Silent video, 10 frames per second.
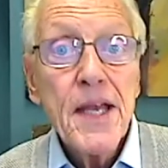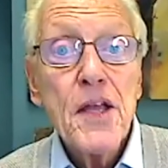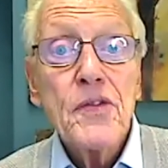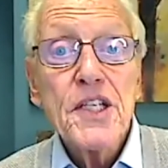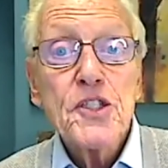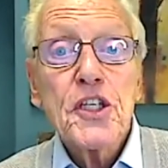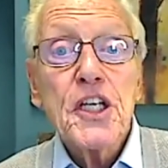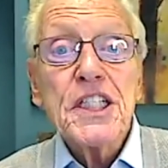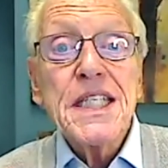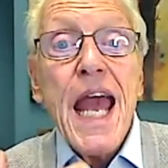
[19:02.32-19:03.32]
this
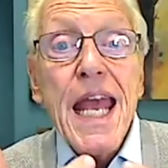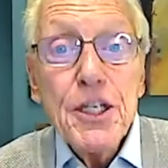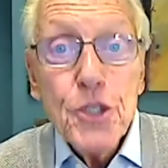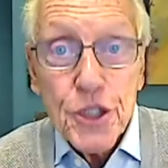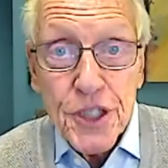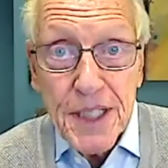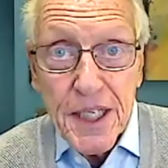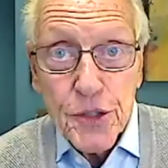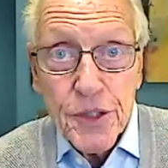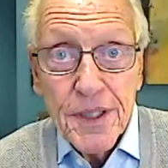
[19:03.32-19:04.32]

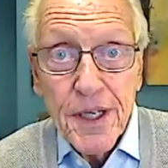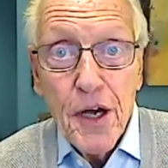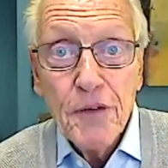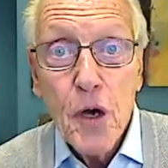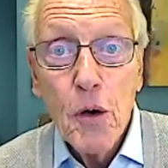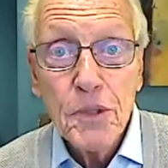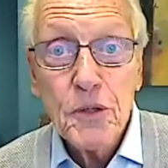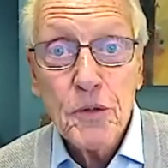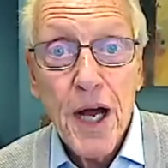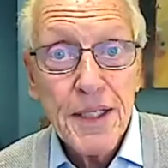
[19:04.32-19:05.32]
contagiousness of
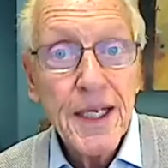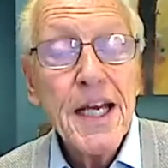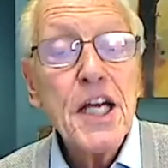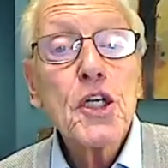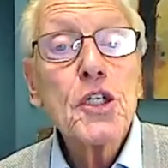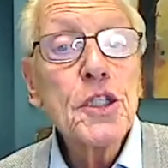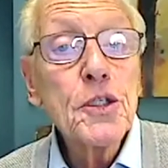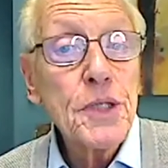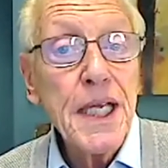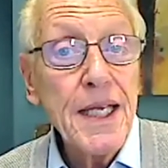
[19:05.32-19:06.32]
Omicron
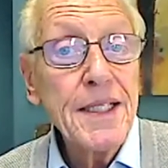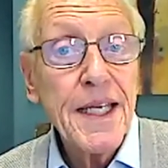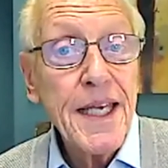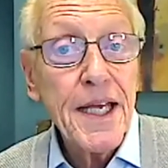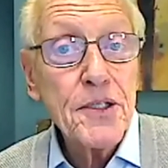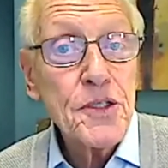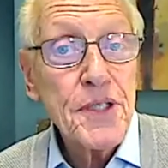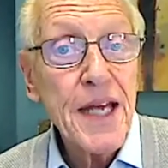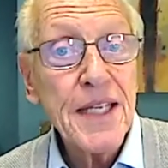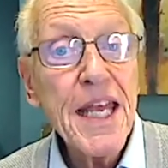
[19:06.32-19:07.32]
clearly indicates
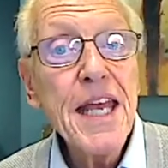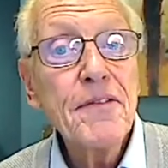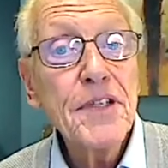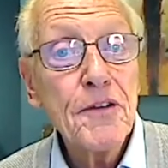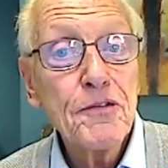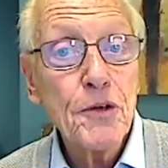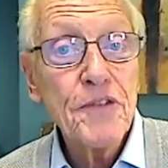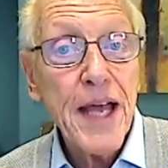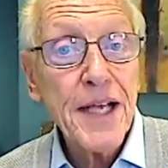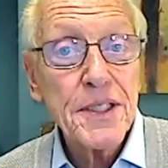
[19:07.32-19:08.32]
that even if you're
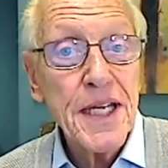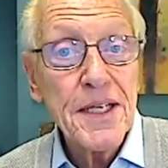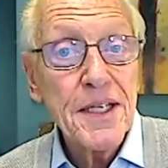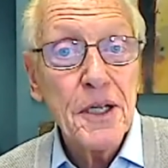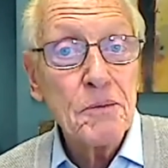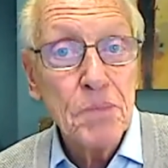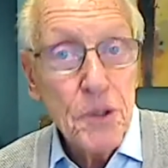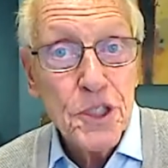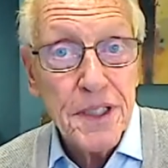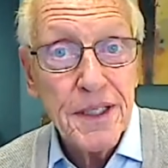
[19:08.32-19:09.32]
vaccinated and
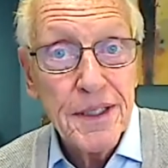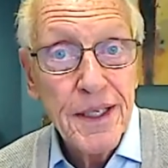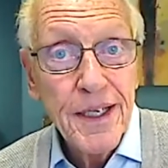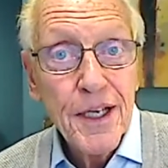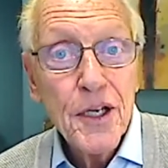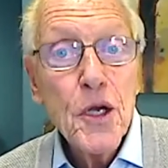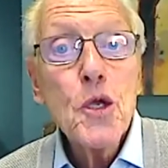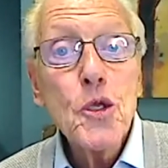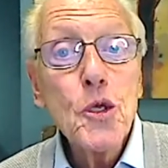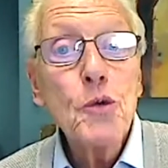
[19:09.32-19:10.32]
boosted,
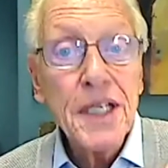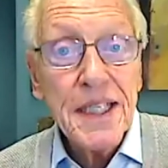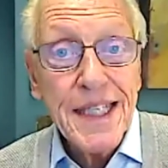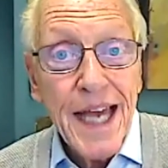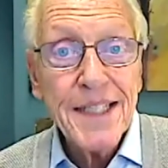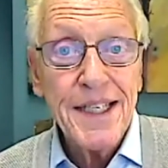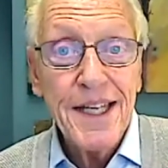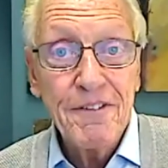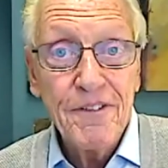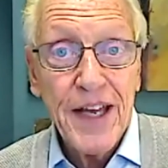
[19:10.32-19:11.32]
you can get
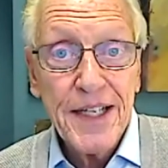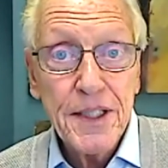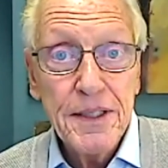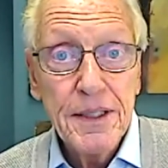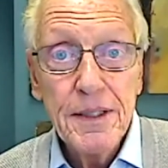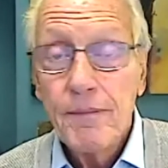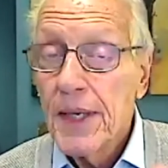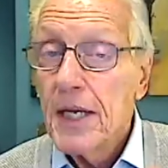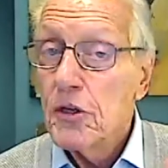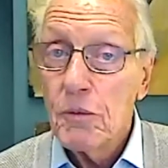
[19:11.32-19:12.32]
infected.
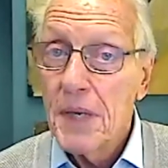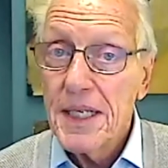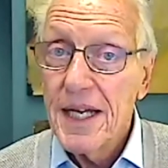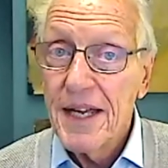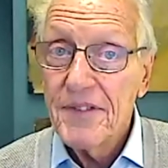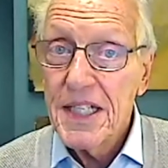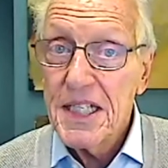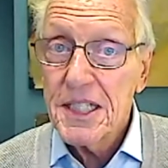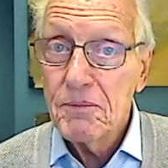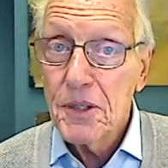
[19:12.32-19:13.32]
You may not have any
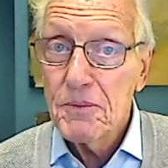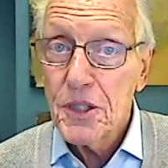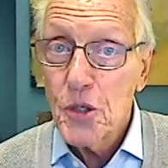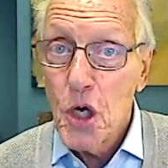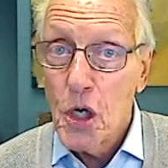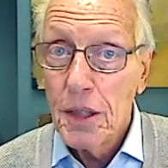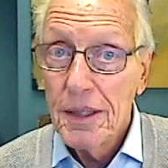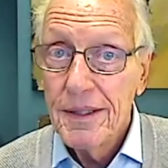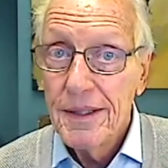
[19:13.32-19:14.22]
symptoms at all,